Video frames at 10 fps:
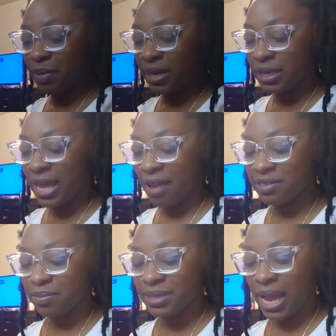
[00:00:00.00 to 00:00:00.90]
Somebody could have
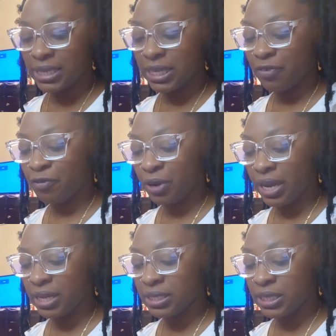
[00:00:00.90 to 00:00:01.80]
some toxic
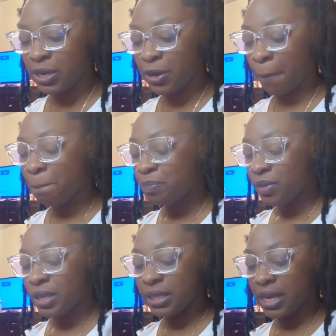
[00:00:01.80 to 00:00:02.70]
friends here
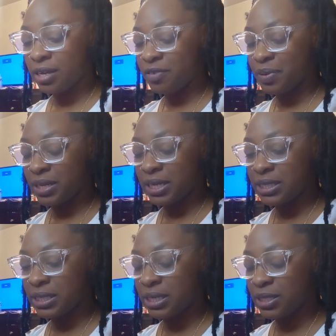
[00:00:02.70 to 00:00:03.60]
that they could have been
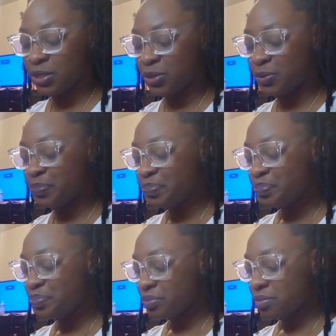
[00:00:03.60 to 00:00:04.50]
listening to.
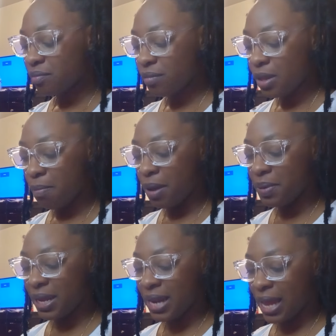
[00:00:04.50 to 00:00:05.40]

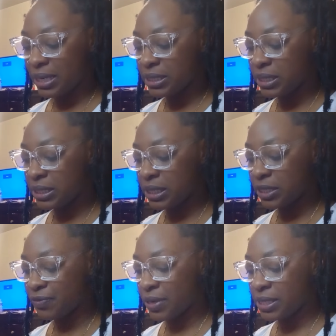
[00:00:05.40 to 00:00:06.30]
Maybe they're not listening to
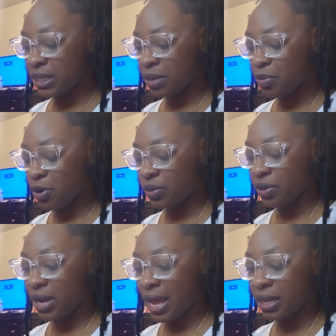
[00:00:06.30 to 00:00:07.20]
these friends anymore, or
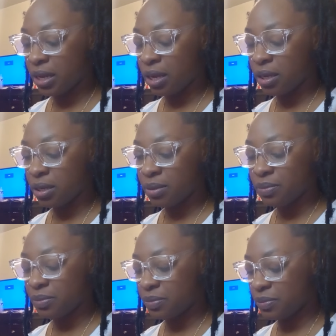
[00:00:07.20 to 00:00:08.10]
they're not
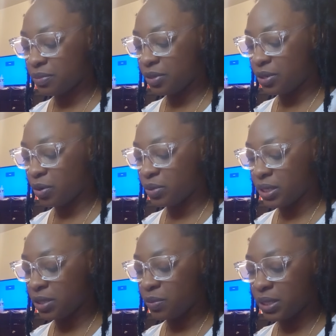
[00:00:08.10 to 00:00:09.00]
um you know,
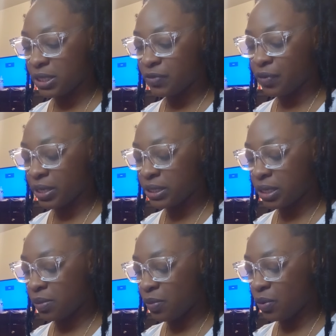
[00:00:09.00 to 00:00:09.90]
dealing with these friends
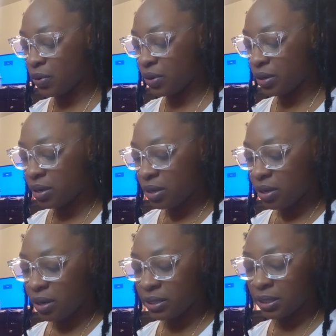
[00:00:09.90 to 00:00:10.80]
anymore
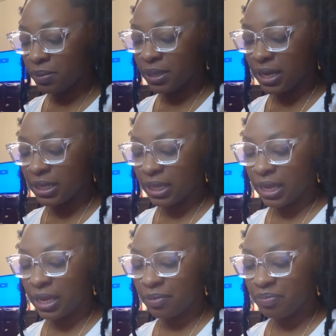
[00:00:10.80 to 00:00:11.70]
or something like
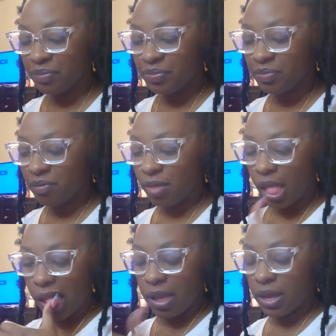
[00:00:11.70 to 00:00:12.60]
that.
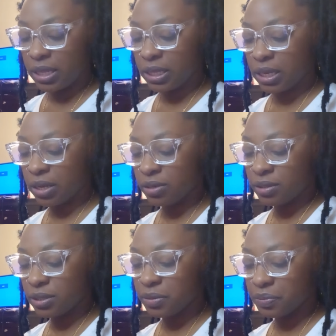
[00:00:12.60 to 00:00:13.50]
Anything else?